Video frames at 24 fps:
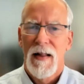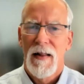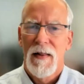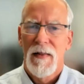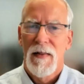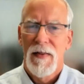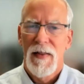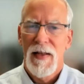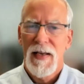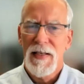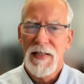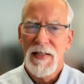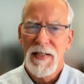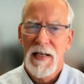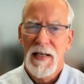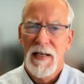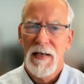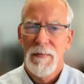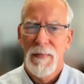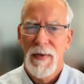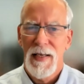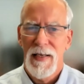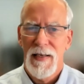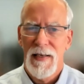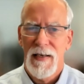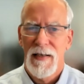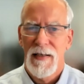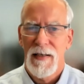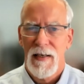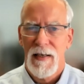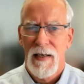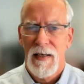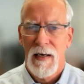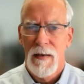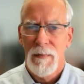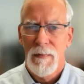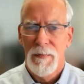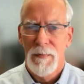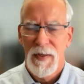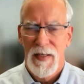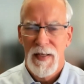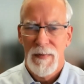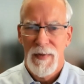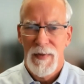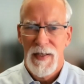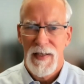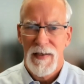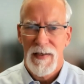This can be an
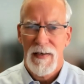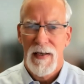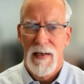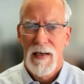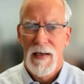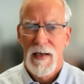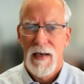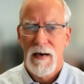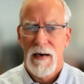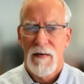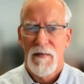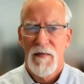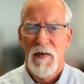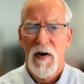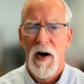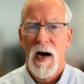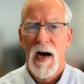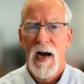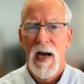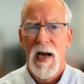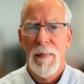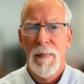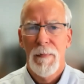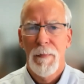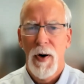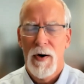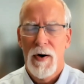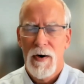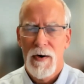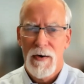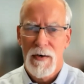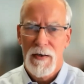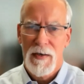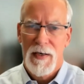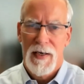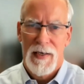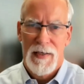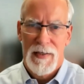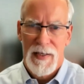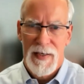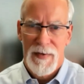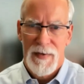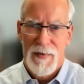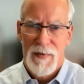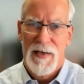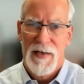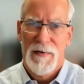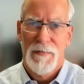accompaniment of
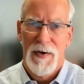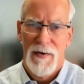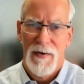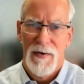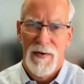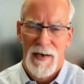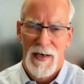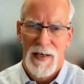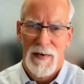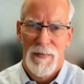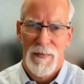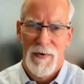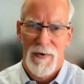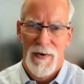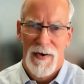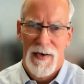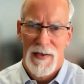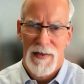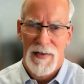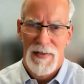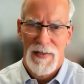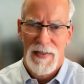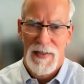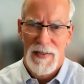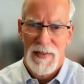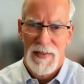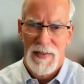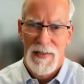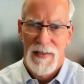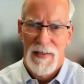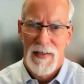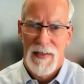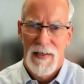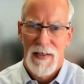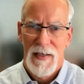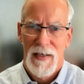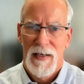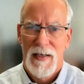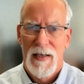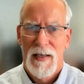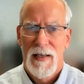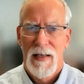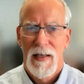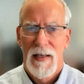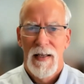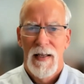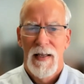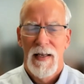hyperkalemic periodic paralysis,
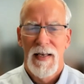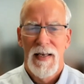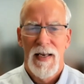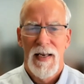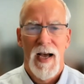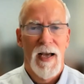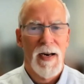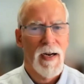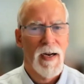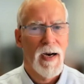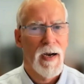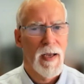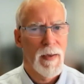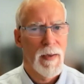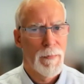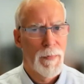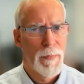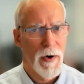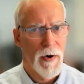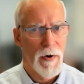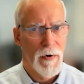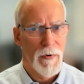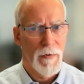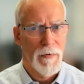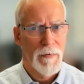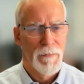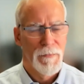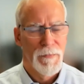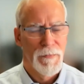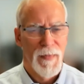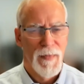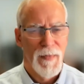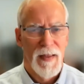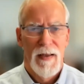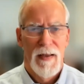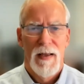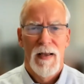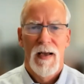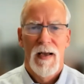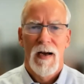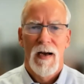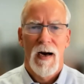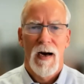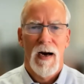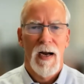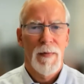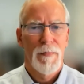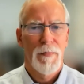not hypo,
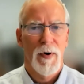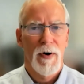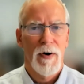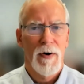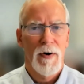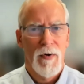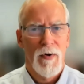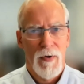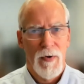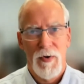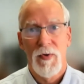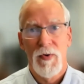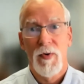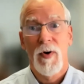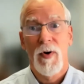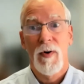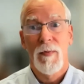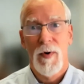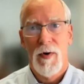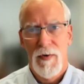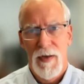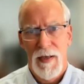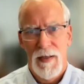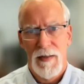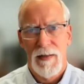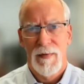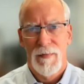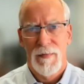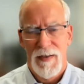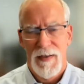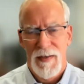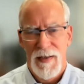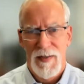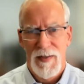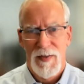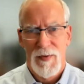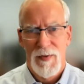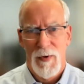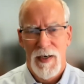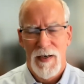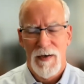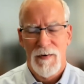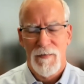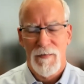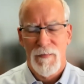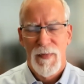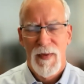hyper or normal kalemic as well.